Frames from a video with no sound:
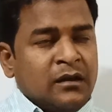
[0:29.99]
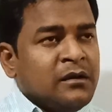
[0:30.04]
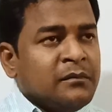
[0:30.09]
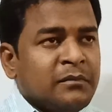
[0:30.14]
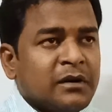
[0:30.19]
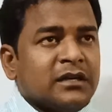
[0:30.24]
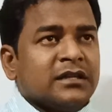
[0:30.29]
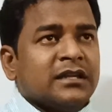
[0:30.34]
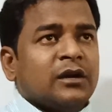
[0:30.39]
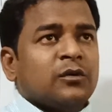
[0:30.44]

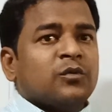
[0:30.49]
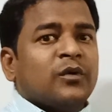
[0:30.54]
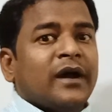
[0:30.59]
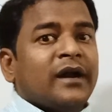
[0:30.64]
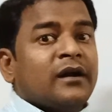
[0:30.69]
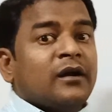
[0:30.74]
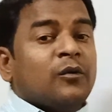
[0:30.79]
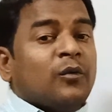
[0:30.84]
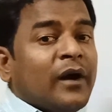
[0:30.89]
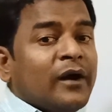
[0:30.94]
For that,
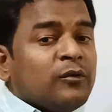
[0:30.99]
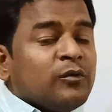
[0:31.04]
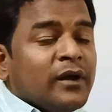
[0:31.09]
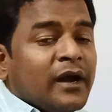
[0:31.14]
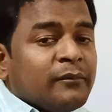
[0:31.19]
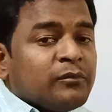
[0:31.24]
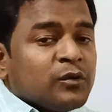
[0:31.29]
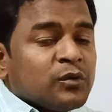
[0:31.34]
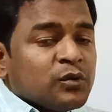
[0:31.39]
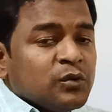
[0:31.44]
what we
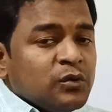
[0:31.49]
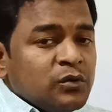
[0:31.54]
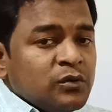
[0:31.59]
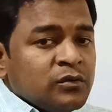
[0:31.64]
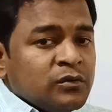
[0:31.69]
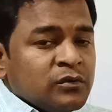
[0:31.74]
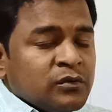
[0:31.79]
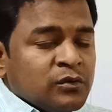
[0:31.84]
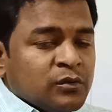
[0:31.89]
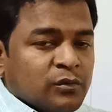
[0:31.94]
have to do?
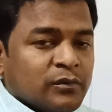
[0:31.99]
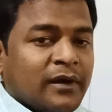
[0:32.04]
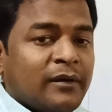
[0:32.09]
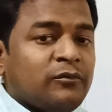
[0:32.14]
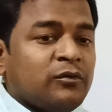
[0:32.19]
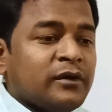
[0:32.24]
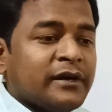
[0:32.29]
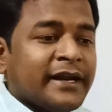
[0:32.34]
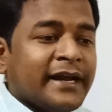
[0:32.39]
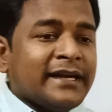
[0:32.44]
We have
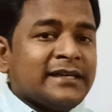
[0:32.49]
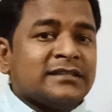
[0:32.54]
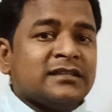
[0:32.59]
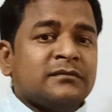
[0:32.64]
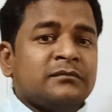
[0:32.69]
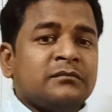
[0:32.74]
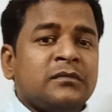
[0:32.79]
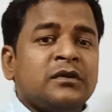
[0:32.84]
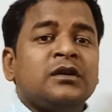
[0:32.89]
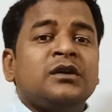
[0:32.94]
to take
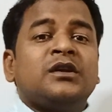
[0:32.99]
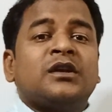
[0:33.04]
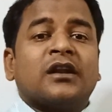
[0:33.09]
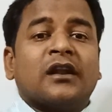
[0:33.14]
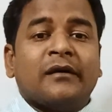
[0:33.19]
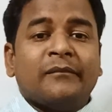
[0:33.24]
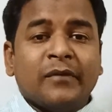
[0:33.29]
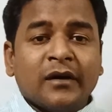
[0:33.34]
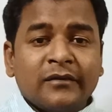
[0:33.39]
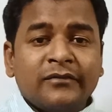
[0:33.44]
some
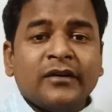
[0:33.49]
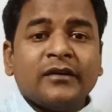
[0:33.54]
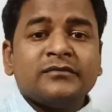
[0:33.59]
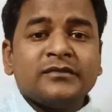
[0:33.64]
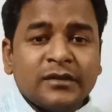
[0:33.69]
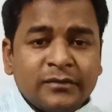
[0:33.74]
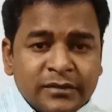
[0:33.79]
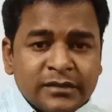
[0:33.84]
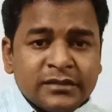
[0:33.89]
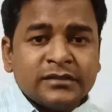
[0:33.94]
number of
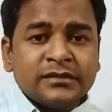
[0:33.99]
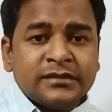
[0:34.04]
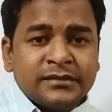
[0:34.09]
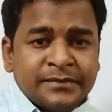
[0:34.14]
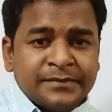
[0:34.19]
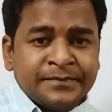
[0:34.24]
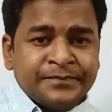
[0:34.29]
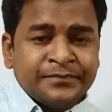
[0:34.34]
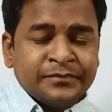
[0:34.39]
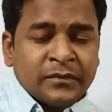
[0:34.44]
observations.
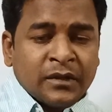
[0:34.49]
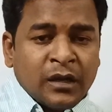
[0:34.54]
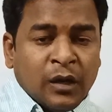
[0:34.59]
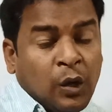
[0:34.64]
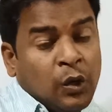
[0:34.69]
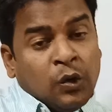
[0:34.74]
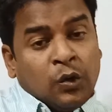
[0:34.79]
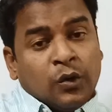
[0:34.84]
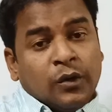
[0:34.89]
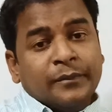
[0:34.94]

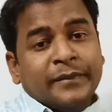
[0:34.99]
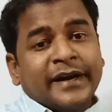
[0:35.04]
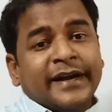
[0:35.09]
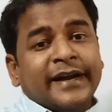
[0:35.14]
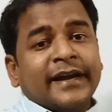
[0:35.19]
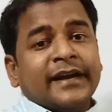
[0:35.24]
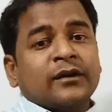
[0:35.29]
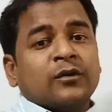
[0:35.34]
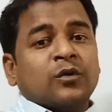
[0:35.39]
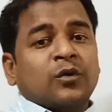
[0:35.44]
We may
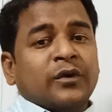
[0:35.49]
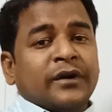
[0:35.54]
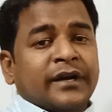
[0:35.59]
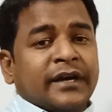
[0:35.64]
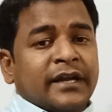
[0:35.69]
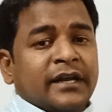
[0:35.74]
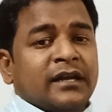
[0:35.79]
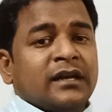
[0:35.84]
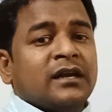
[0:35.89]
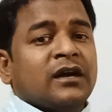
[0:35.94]
take
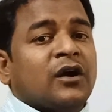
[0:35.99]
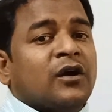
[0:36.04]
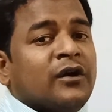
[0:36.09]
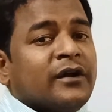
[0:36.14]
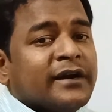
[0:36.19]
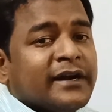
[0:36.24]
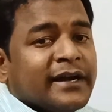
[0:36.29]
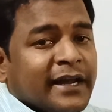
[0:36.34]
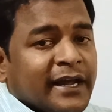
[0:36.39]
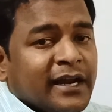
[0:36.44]
20 or
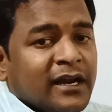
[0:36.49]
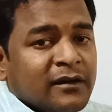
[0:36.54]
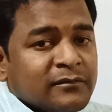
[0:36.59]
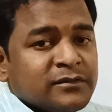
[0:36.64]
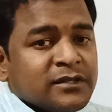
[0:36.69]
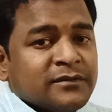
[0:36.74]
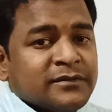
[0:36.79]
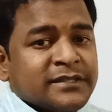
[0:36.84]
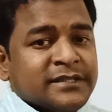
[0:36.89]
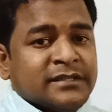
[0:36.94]
10
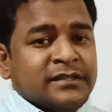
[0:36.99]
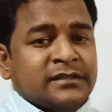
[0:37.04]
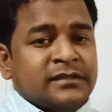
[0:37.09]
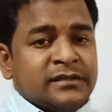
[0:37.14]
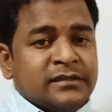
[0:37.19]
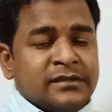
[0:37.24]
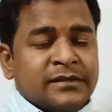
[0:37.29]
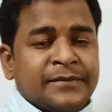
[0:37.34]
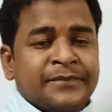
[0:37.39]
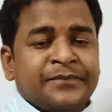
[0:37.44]

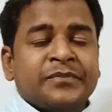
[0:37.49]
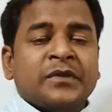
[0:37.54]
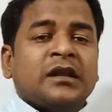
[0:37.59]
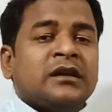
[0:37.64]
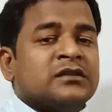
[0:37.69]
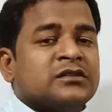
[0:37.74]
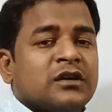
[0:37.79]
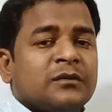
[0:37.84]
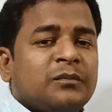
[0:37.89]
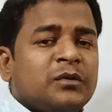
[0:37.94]
observations.
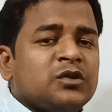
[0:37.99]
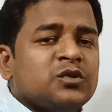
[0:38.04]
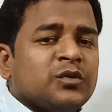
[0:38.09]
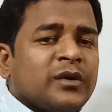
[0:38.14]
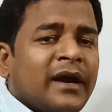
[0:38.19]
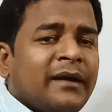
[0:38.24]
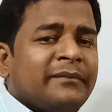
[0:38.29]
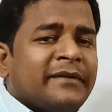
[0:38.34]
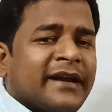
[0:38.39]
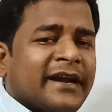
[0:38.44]
Suppose we
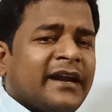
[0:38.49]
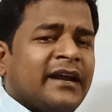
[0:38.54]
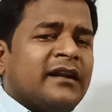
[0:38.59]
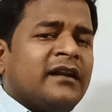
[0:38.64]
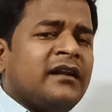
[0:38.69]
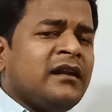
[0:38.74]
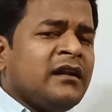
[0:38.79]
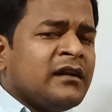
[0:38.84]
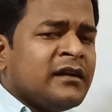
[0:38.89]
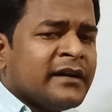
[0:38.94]
have
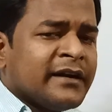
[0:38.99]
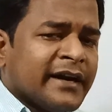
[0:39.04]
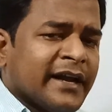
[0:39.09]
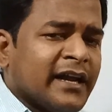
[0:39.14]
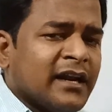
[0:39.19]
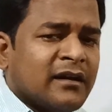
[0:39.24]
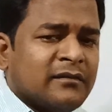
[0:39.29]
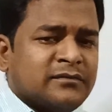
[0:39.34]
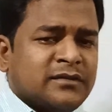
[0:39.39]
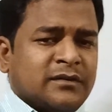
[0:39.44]
taken 10
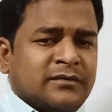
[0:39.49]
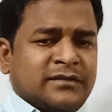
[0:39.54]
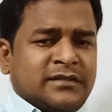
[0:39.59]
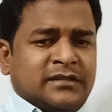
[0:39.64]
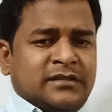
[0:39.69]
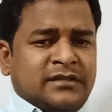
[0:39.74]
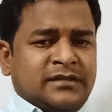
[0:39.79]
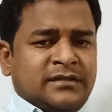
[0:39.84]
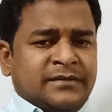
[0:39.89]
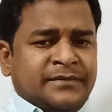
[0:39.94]

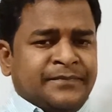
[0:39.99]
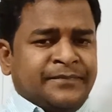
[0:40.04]
observations.